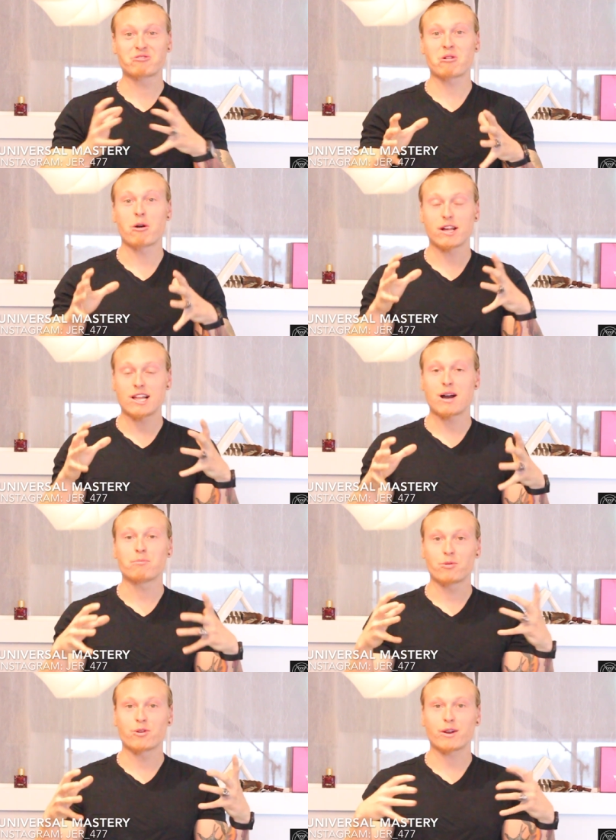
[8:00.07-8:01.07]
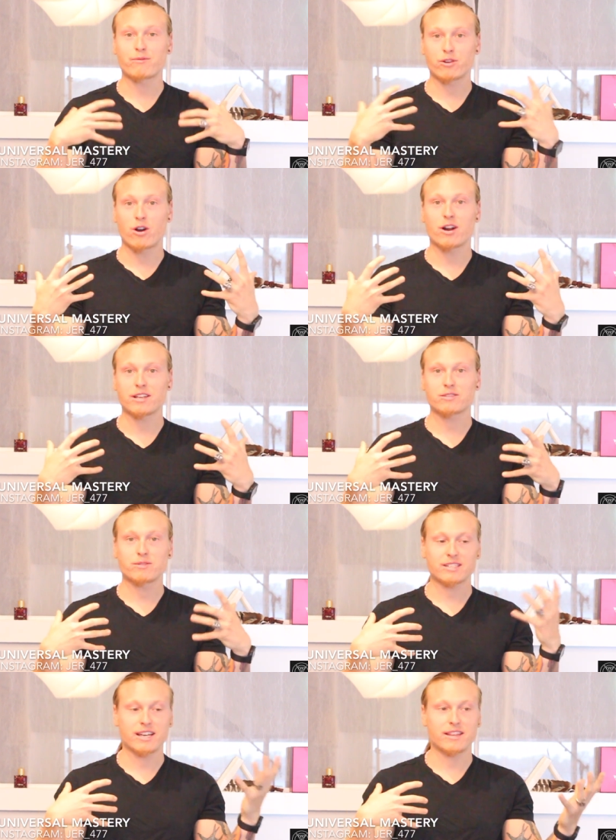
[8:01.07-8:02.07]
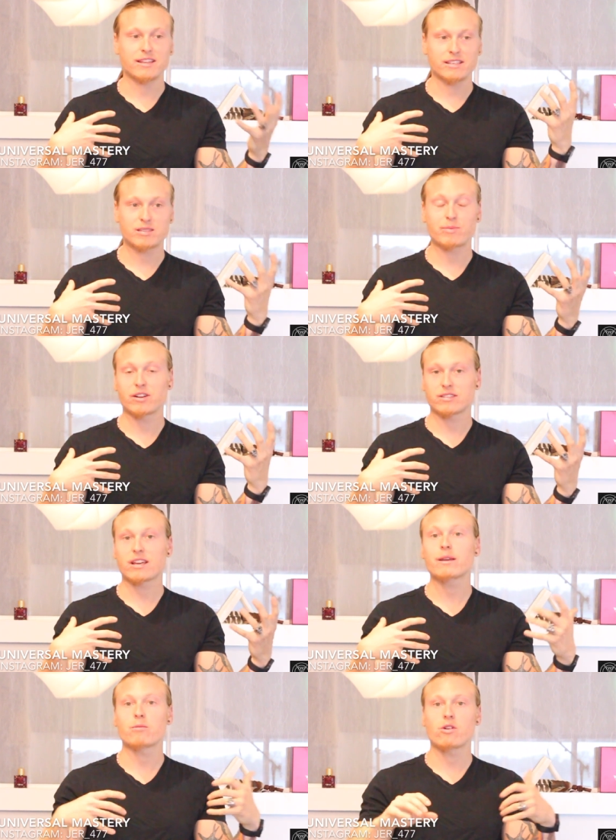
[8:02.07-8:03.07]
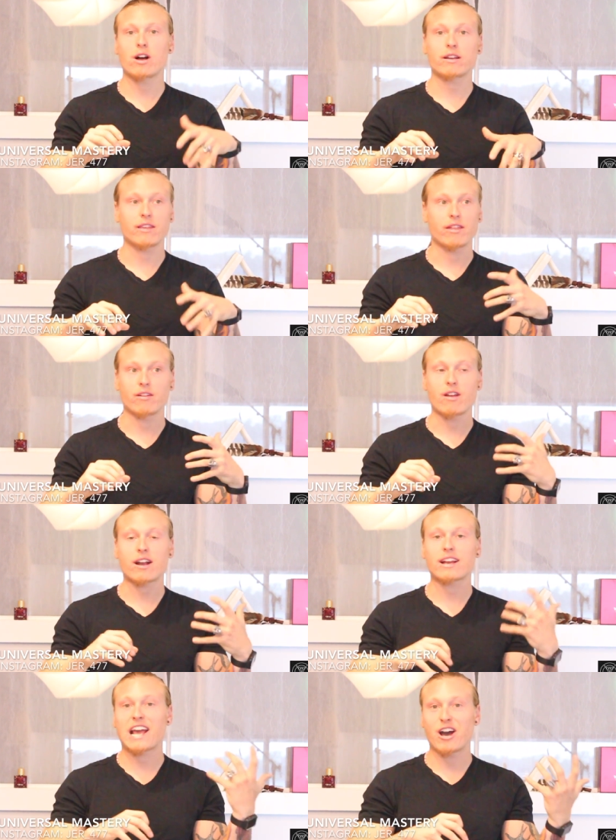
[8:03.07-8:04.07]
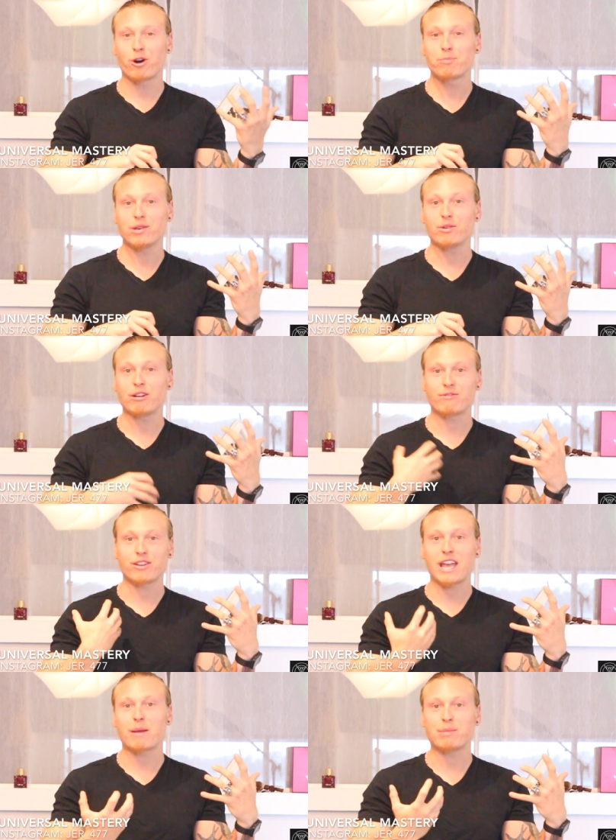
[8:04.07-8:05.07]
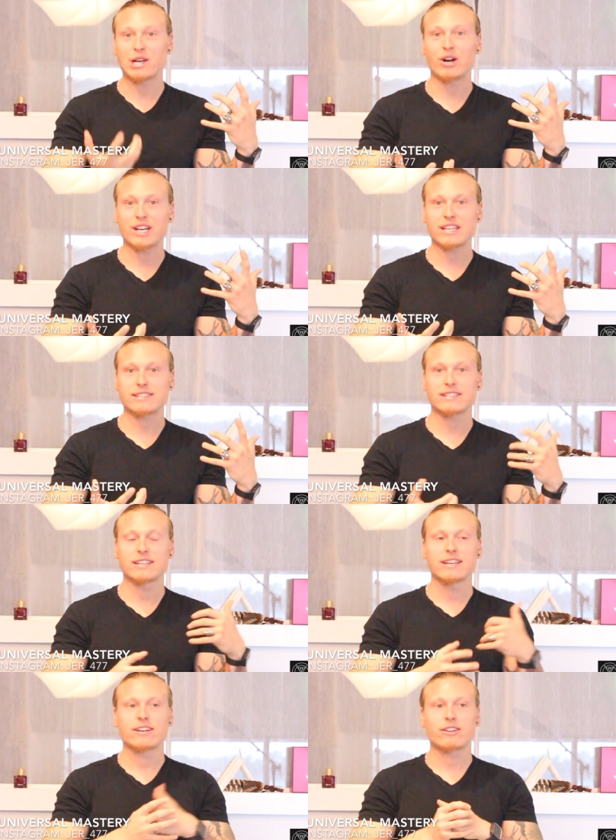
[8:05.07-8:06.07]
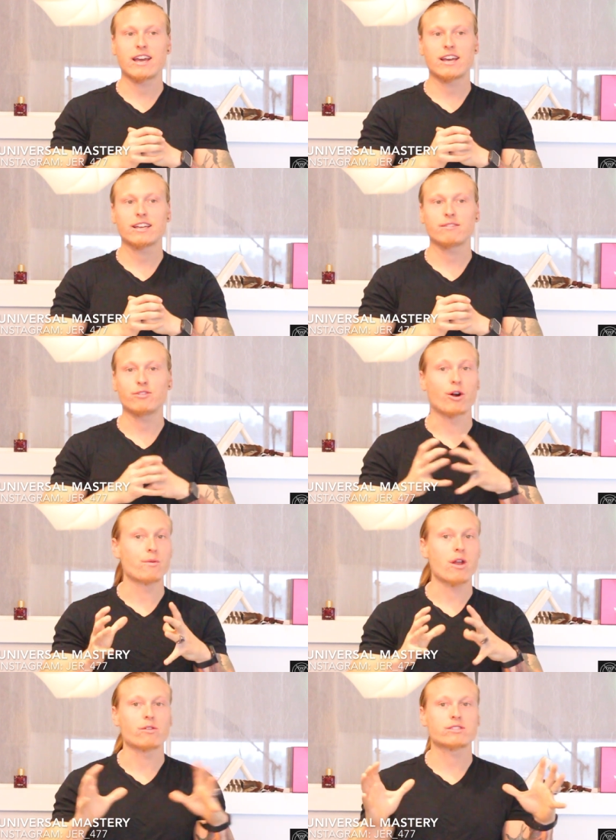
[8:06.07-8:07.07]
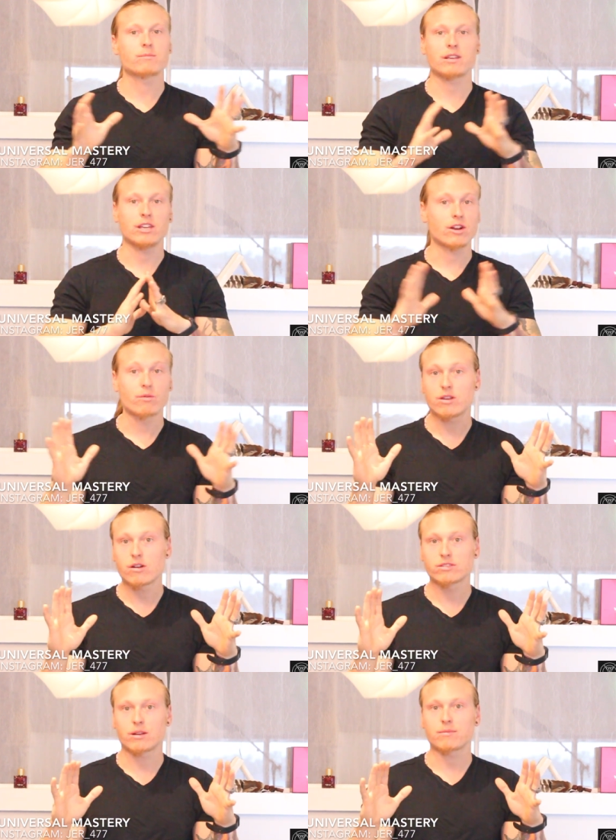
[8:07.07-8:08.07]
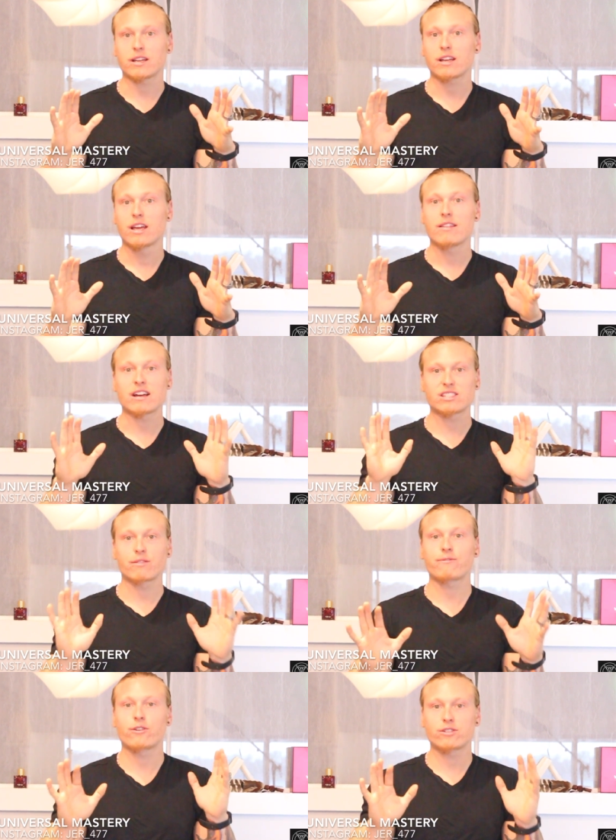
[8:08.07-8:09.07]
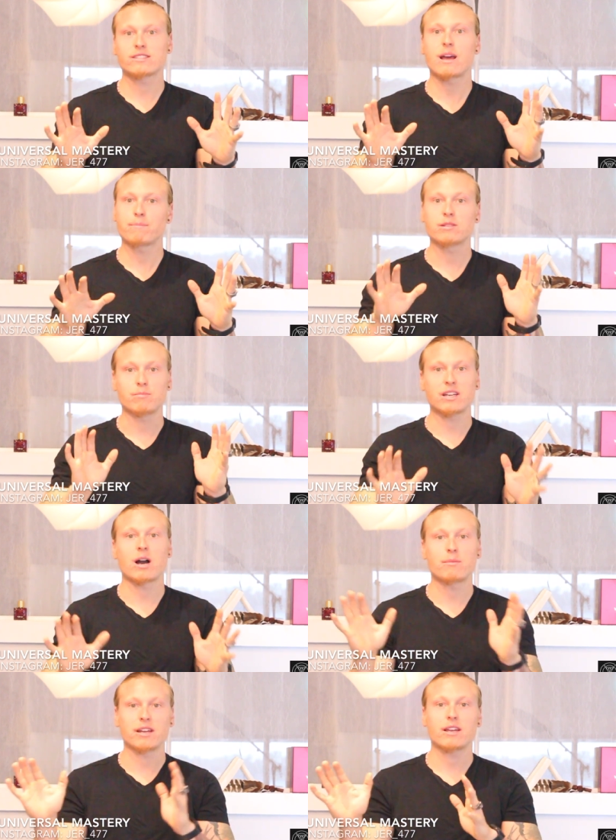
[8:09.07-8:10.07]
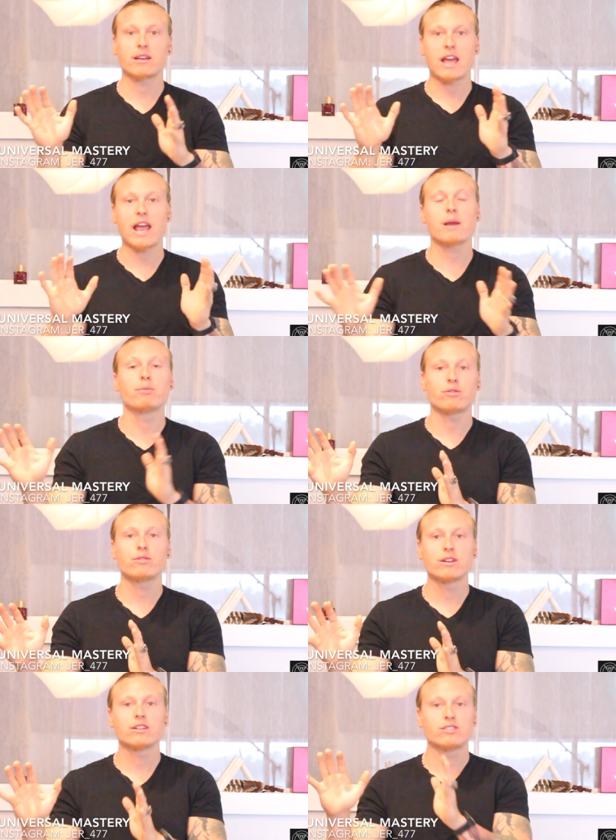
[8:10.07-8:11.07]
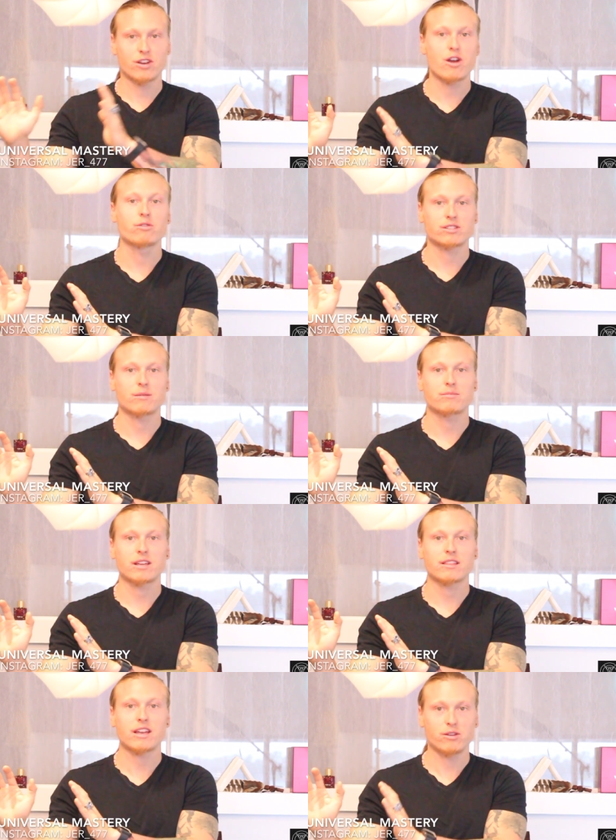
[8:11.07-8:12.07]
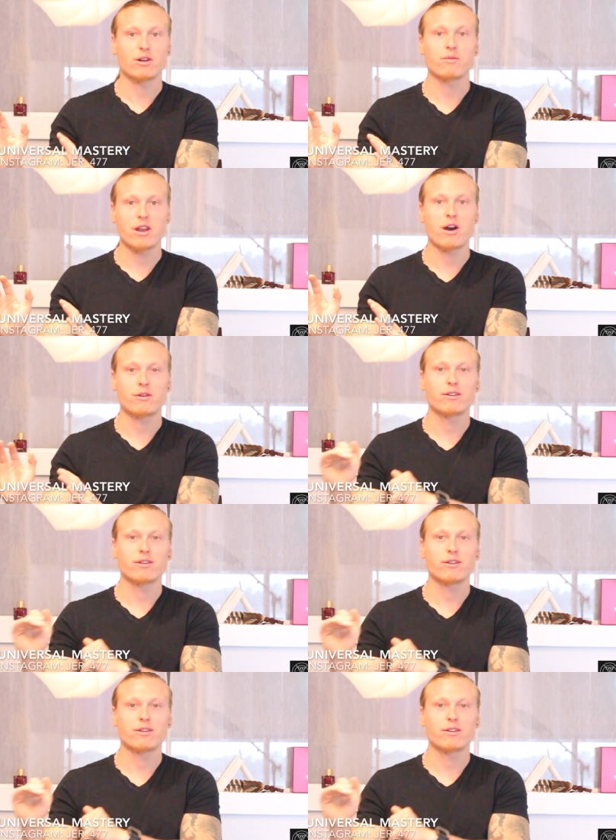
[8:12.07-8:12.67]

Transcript: grow a lot more if you're honest. Once again, these spirits like Moloch, they, they're not going to help you if you can't be honest. Okay? If you don't know something, you don't know something. That's the first step to becoming able to know something that you don't know.